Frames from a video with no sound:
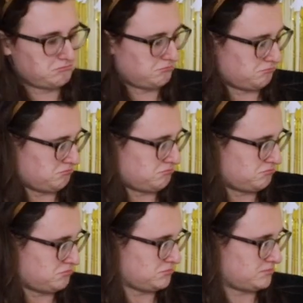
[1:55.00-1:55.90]

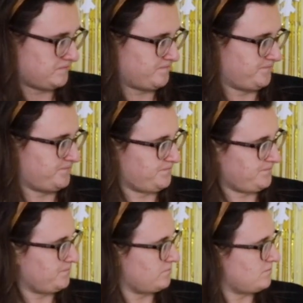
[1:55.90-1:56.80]

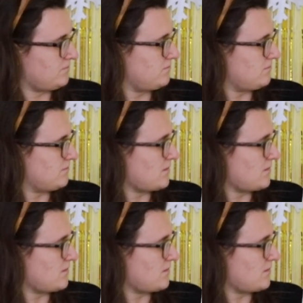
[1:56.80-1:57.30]
[no speech]